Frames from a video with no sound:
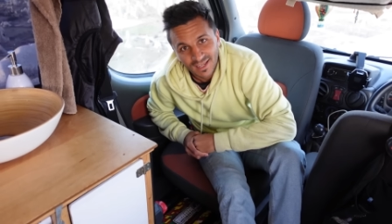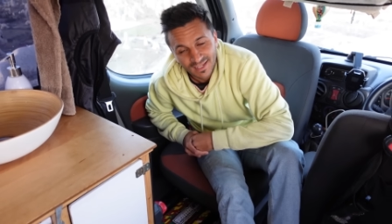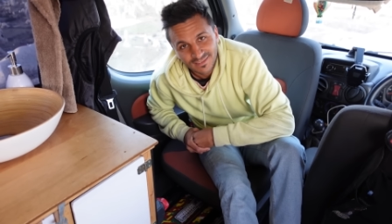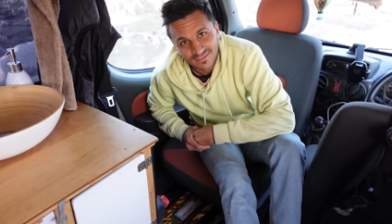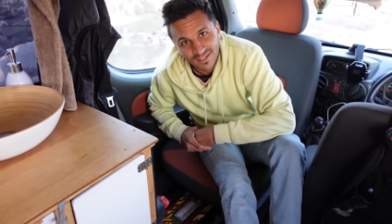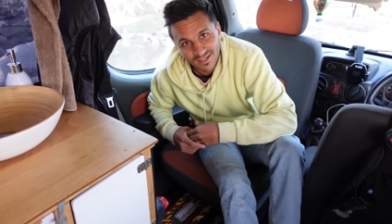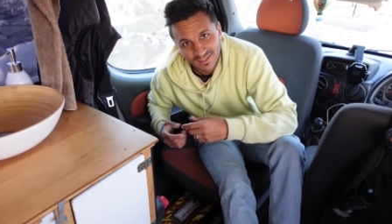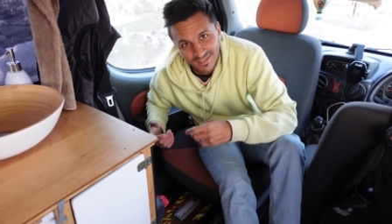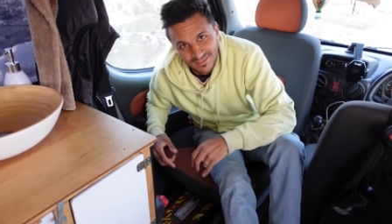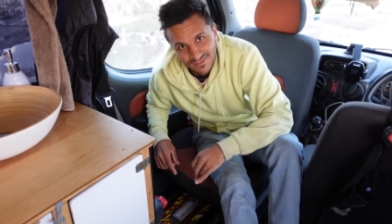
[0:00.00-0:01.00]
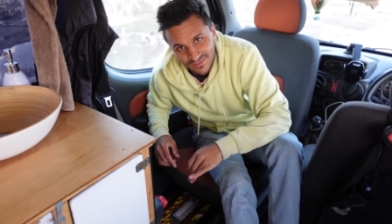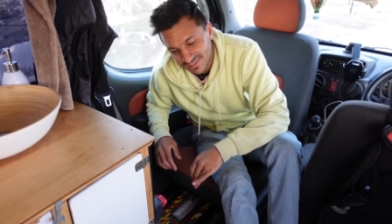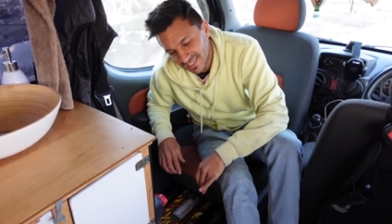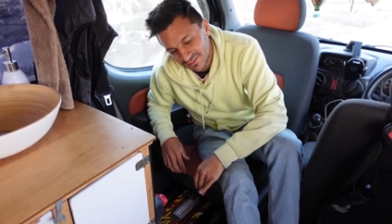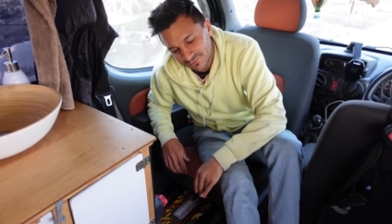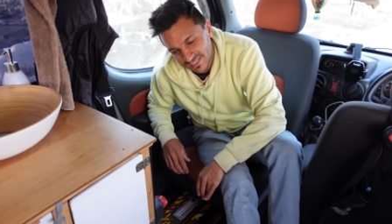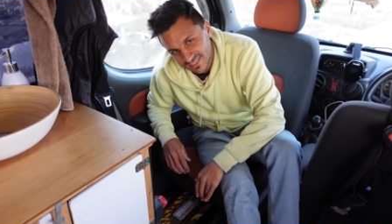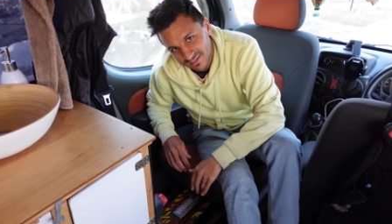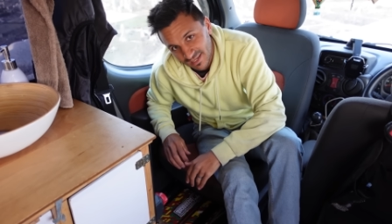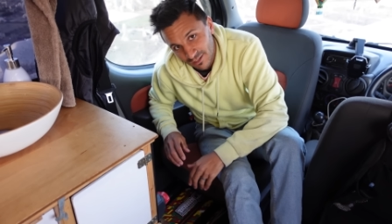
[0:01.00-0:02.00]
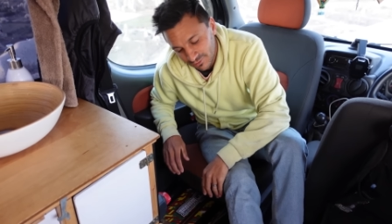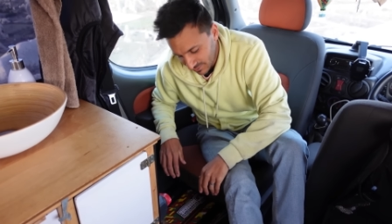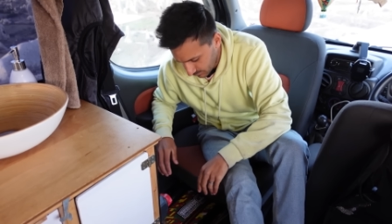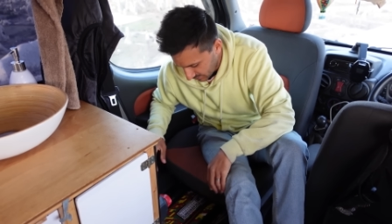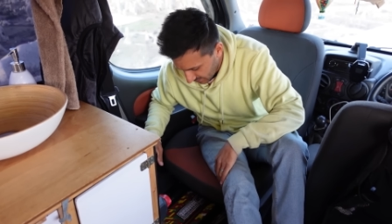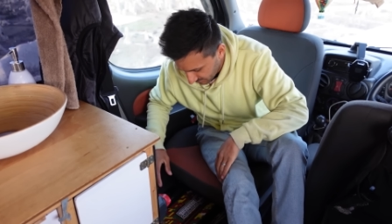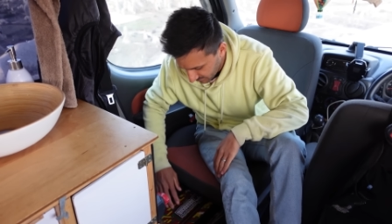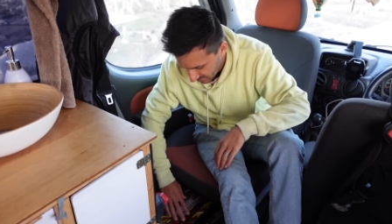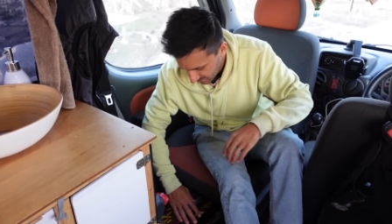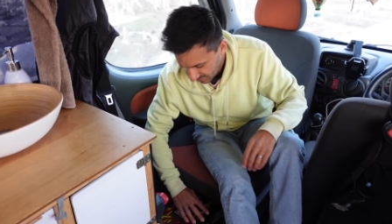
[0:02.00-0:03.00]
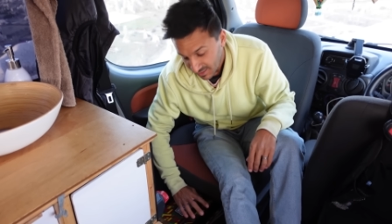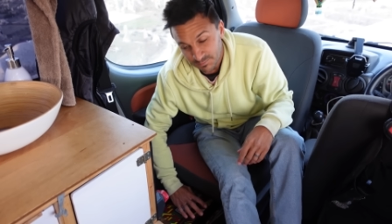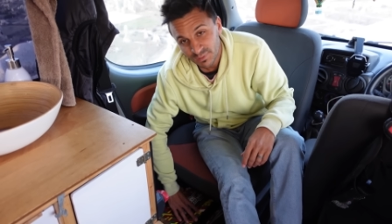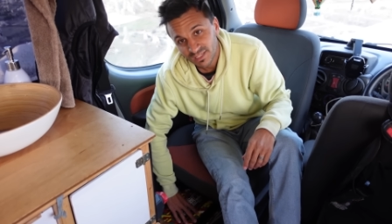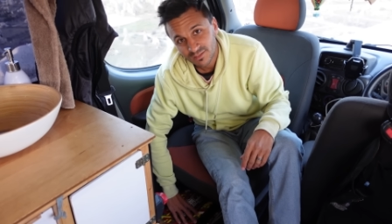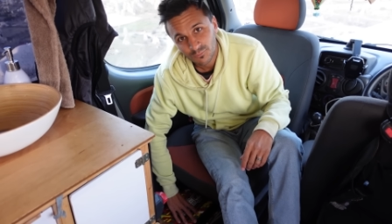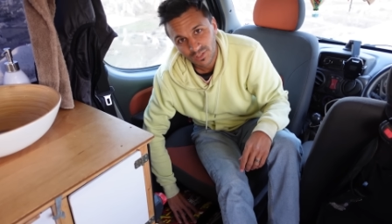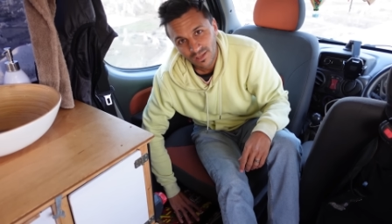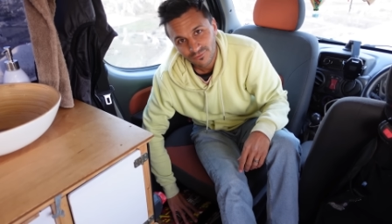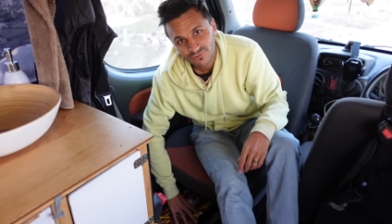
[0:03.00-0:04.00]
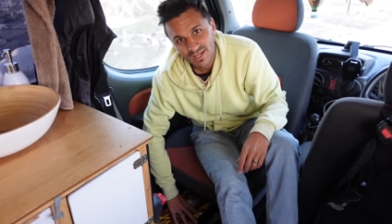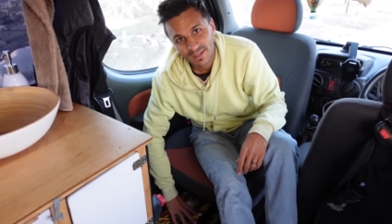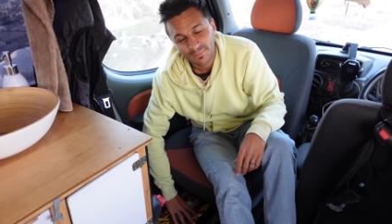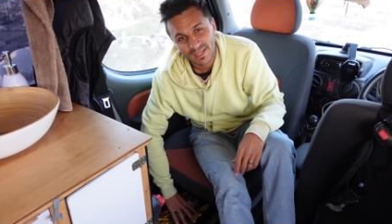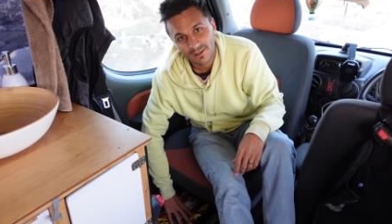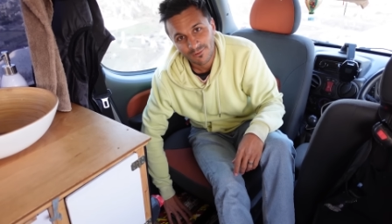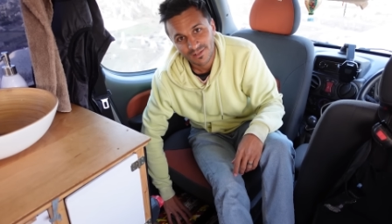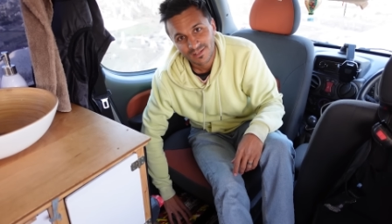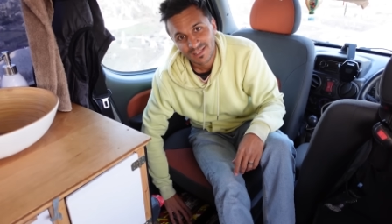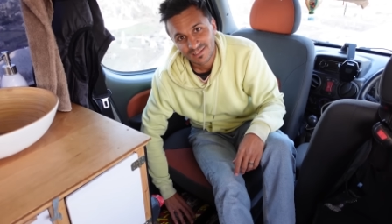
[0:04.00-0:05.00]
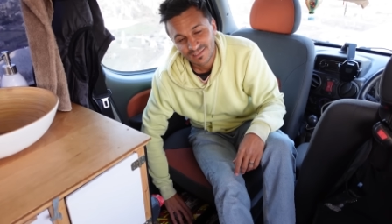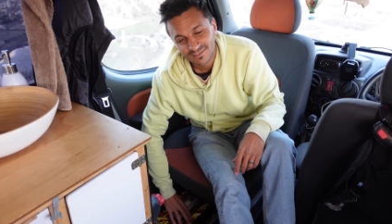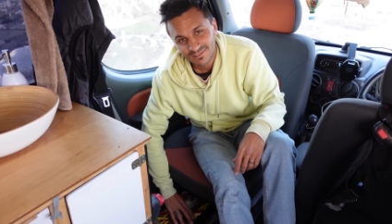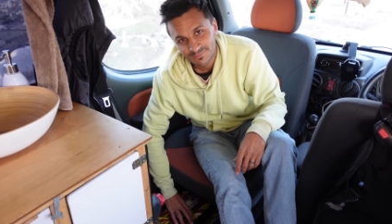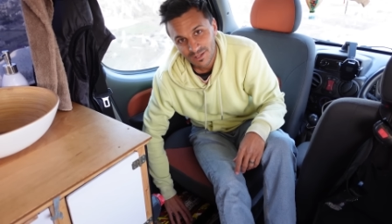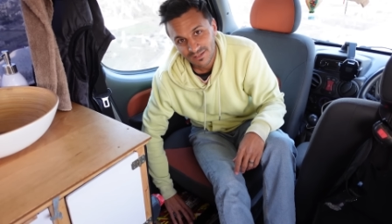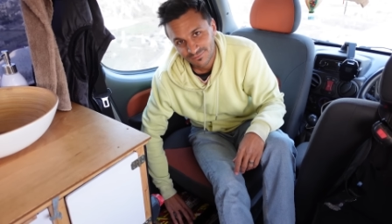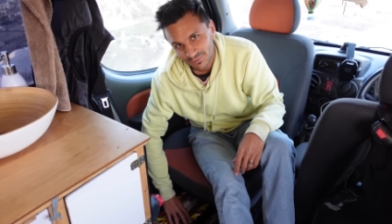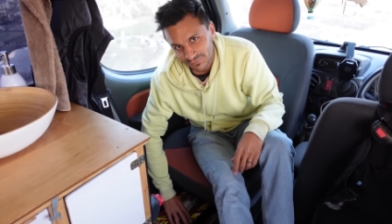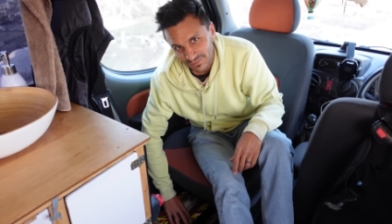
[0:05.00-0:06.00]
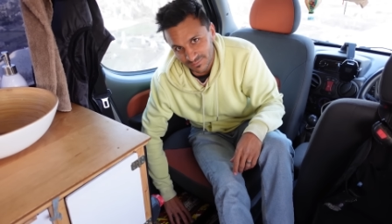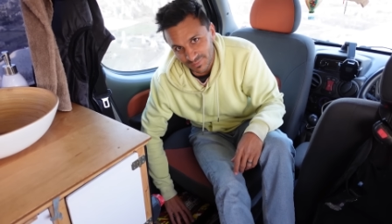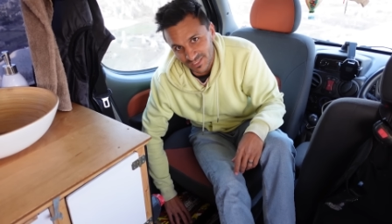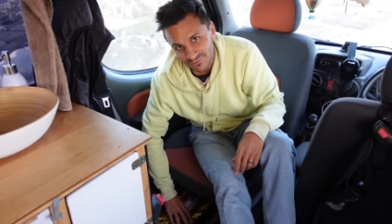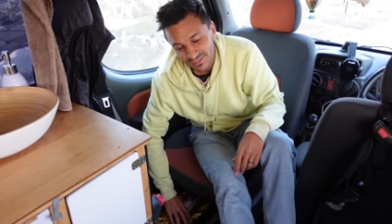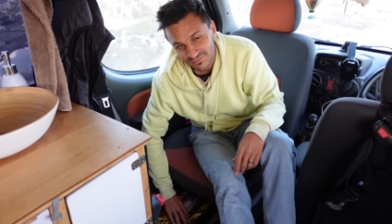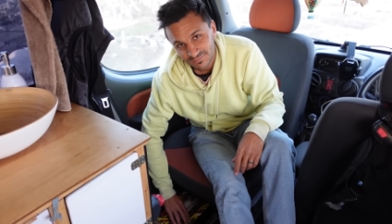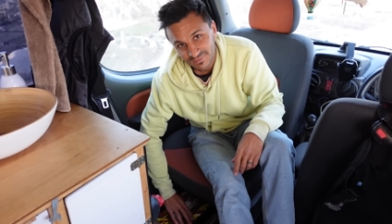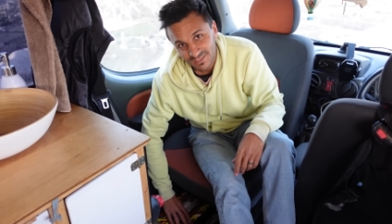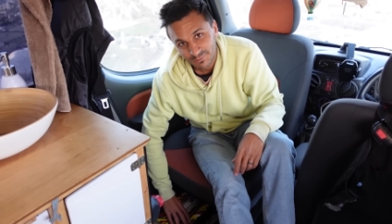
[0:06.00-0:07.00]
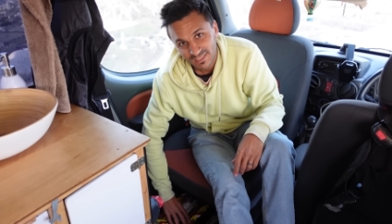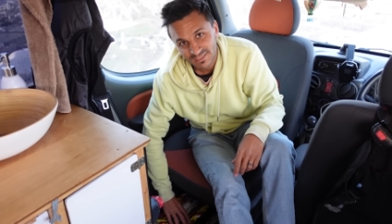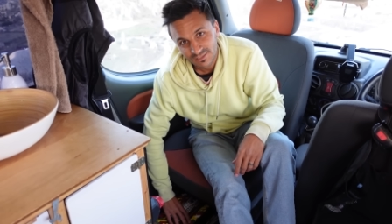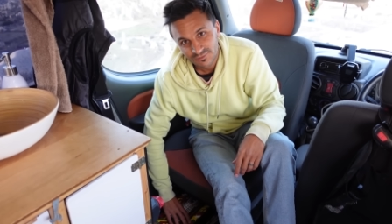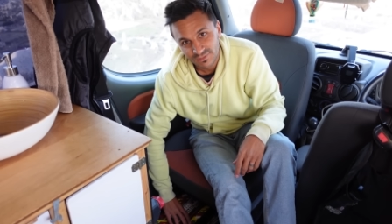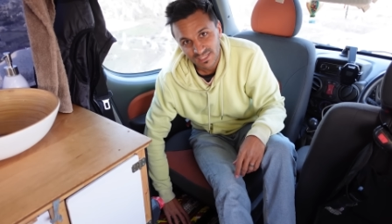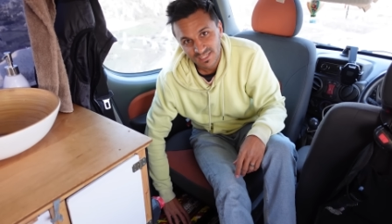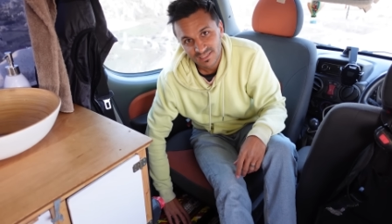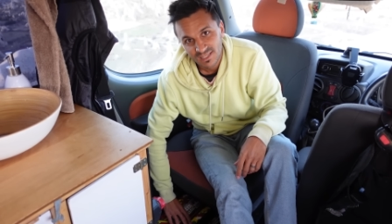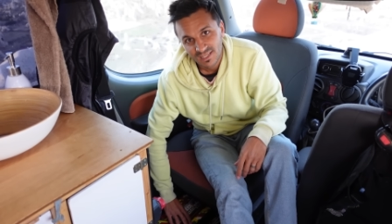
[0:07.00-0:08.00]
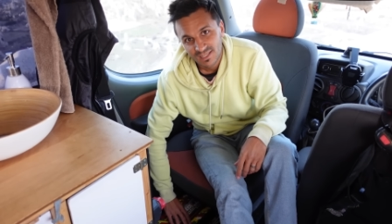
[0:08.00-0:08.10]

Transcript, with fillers: And next to the diesel heater outlet we have a big one hundred amp hour lithium iron phosphate battery from Deadweight Industries,